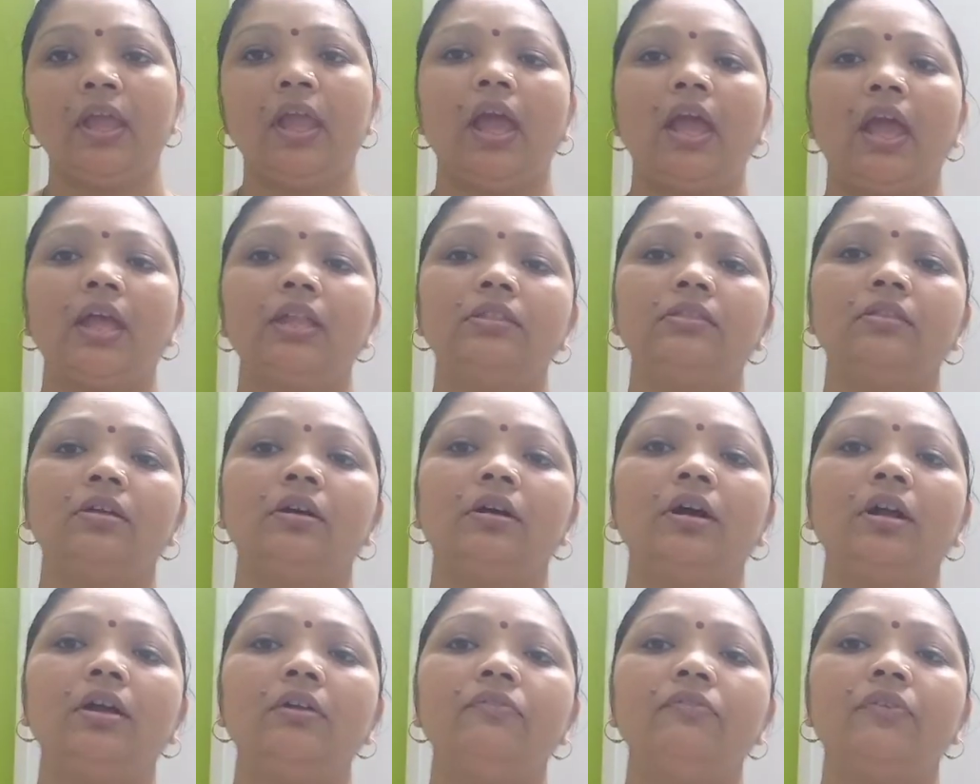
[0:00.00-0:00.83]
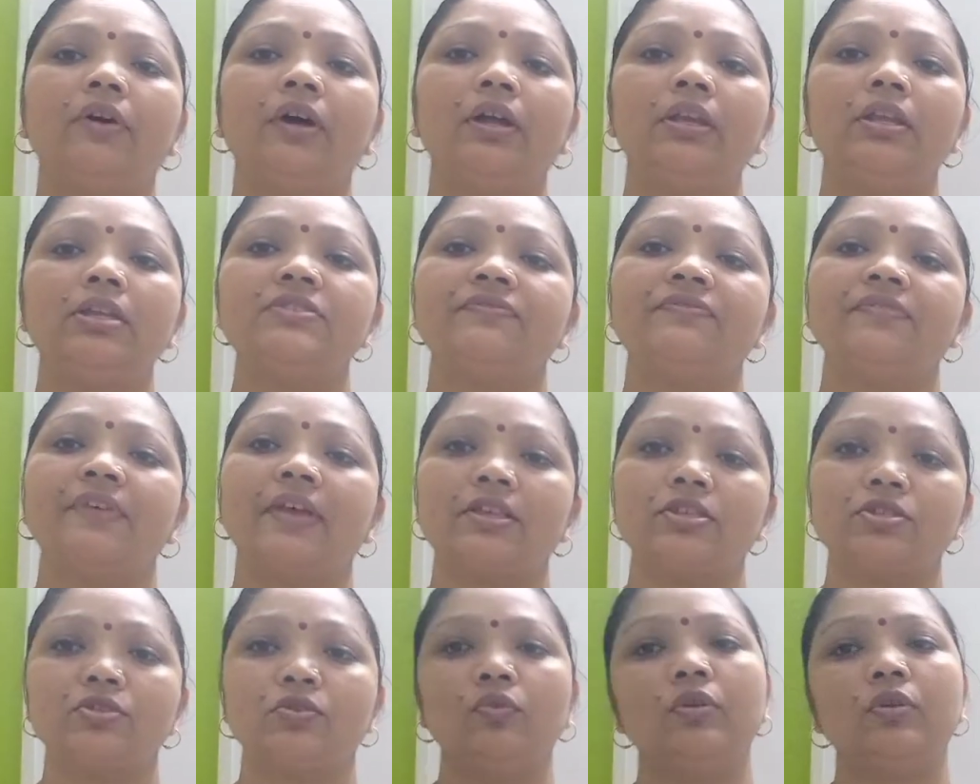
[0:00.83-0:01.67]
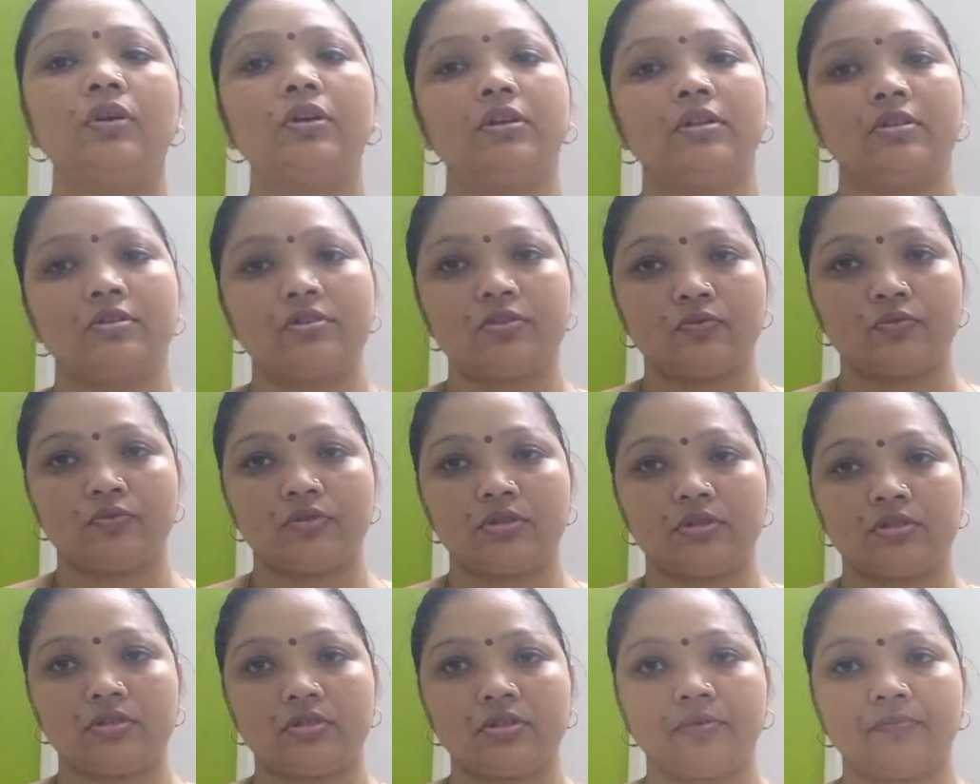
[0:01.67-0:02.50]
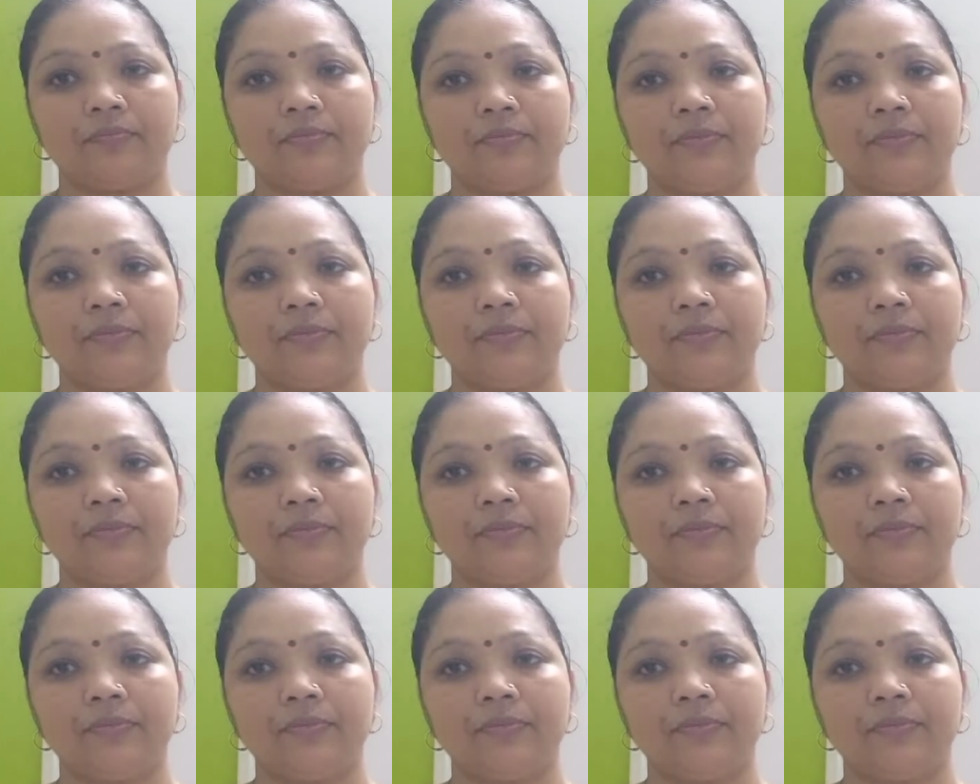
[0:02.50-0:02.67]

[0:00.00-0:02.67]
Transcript: and third one is vascular tissue system.